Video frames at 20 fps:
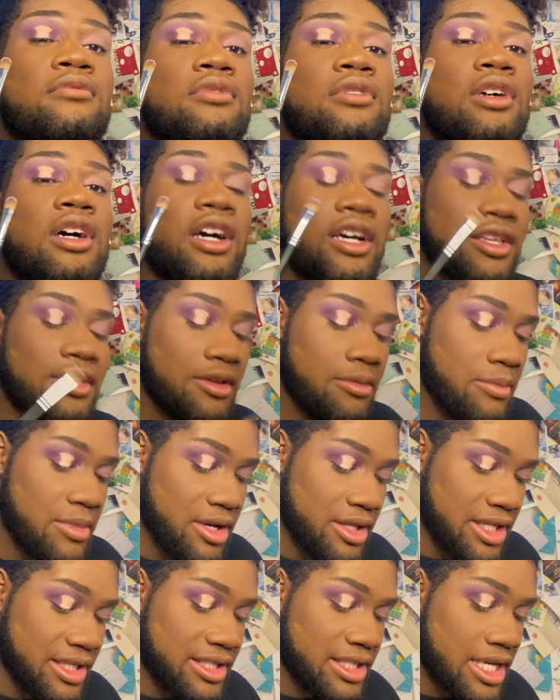Oh, you can
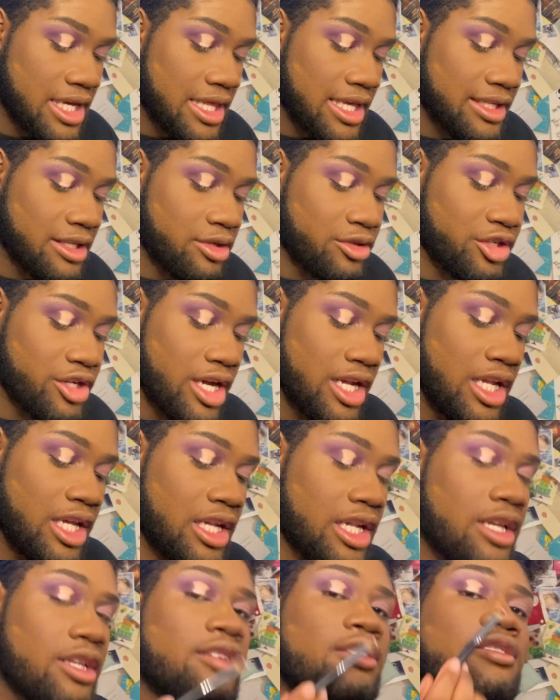barely see it, that's how
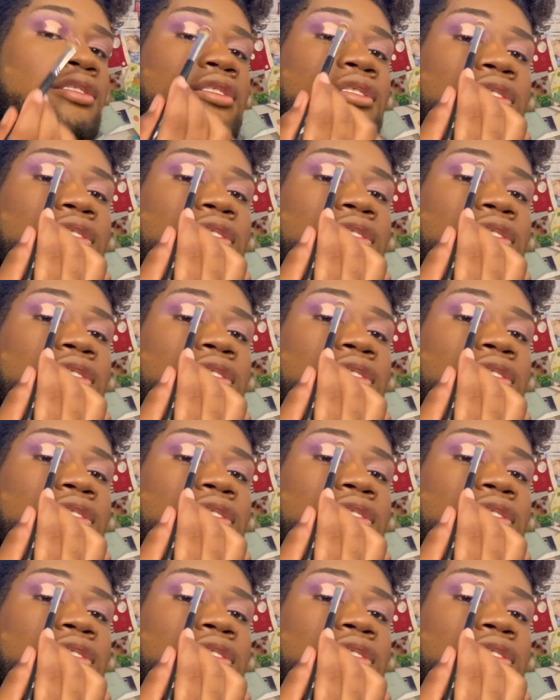shiny it is.